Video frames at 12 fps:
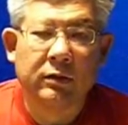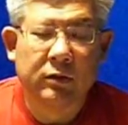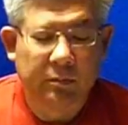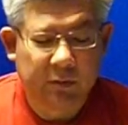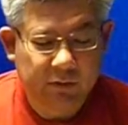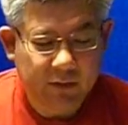in
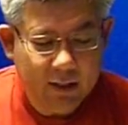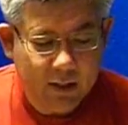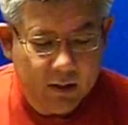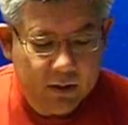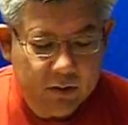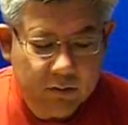terms of
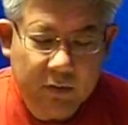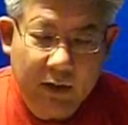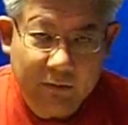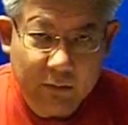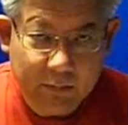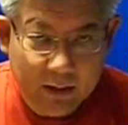A's, we
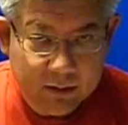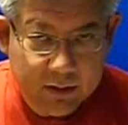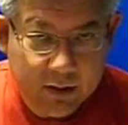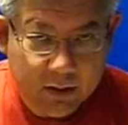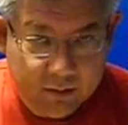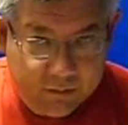have about
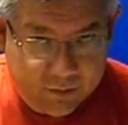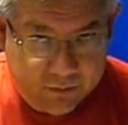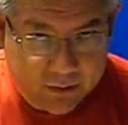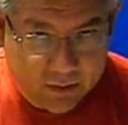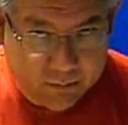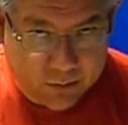10 to
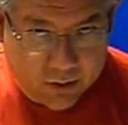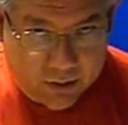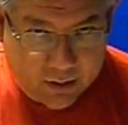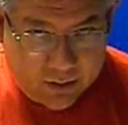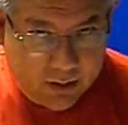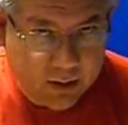15%
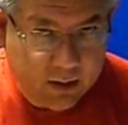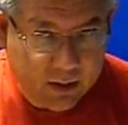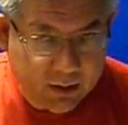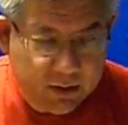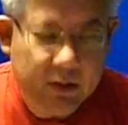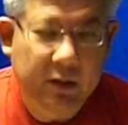
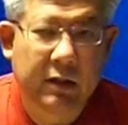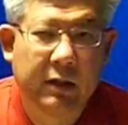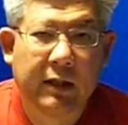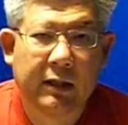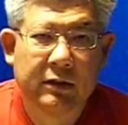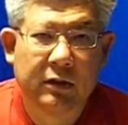A's in a
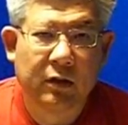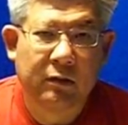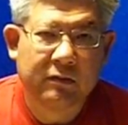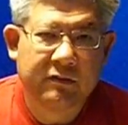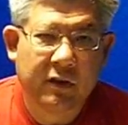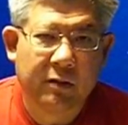class
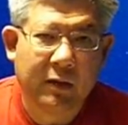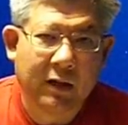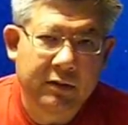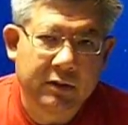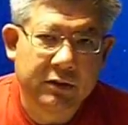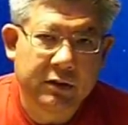of
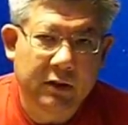about this